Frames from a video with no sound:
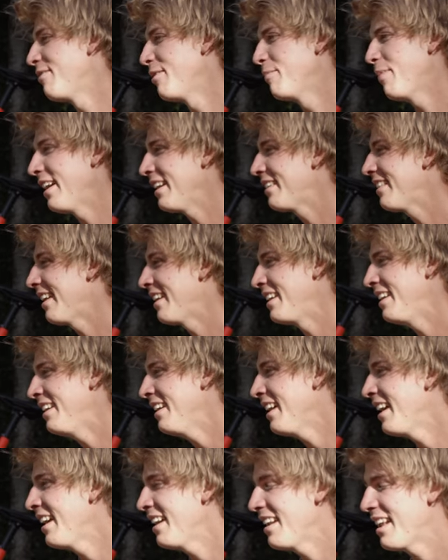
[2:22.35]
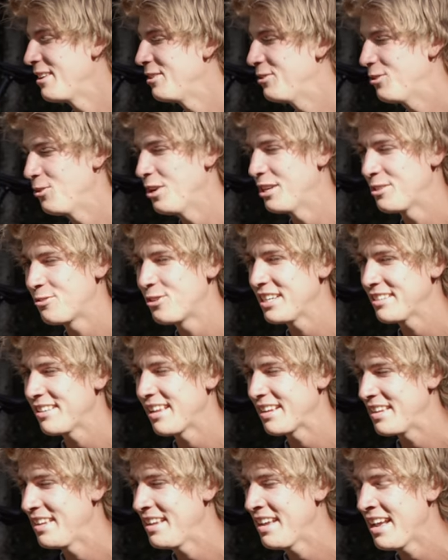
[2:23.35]
have a bike like he had and do the tricks
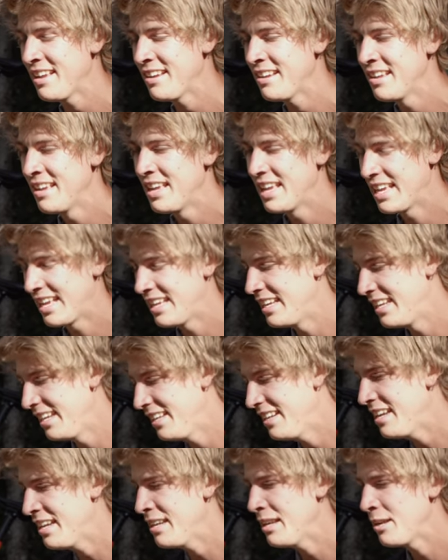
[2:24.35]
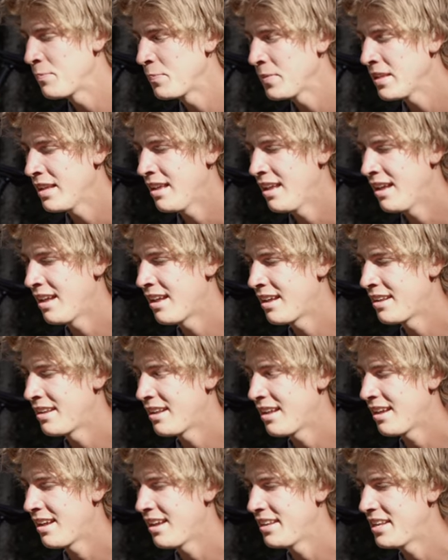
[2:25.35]
like he had, uh, he did. And
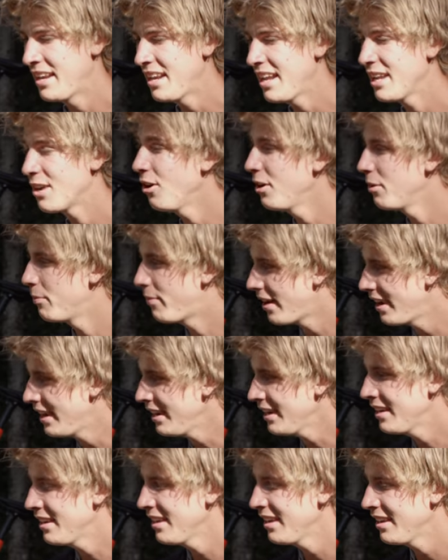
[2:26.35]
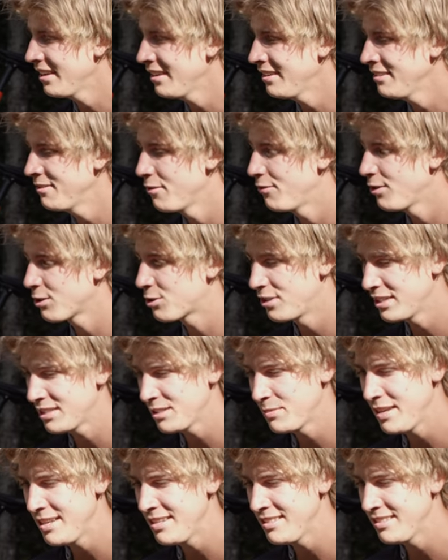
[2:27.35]
uh, then I got a bike uh, for
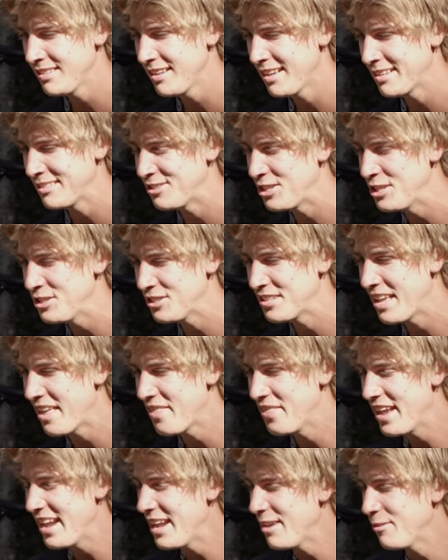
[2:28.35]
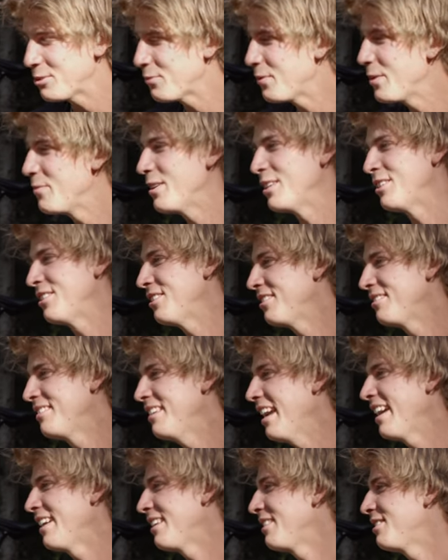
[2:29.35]
Christmas, and since that day I was pretty much
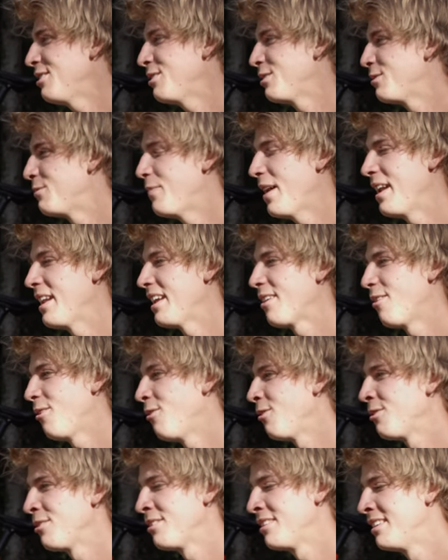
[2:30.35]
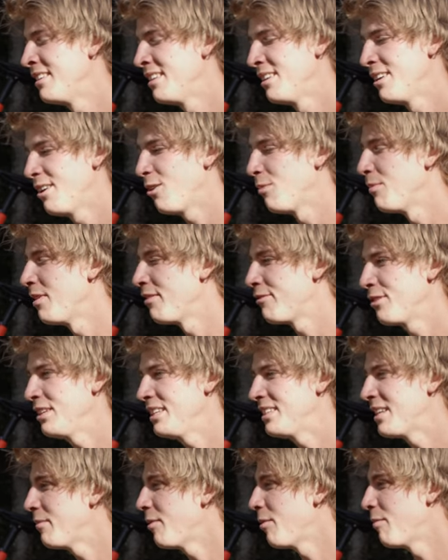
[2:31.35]
yeah just spending all all my free
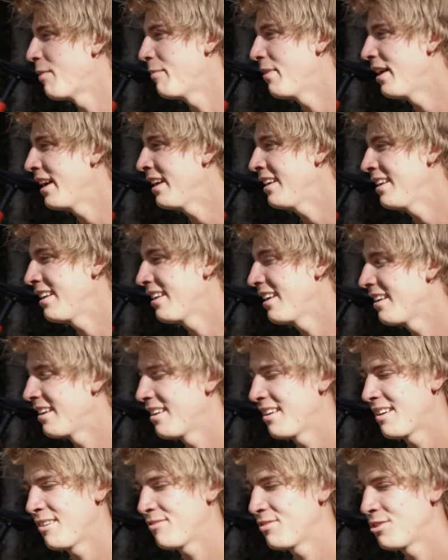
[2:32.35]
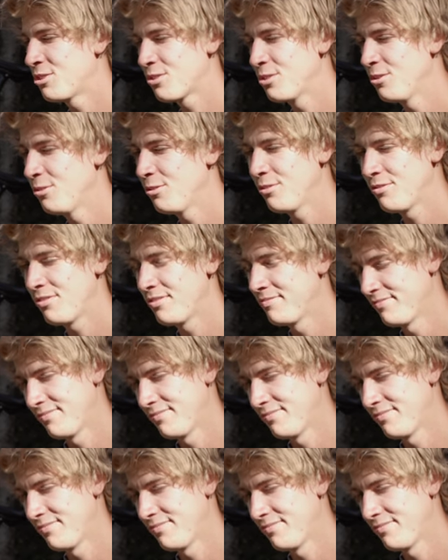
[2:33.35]
time on my bike uh, after school.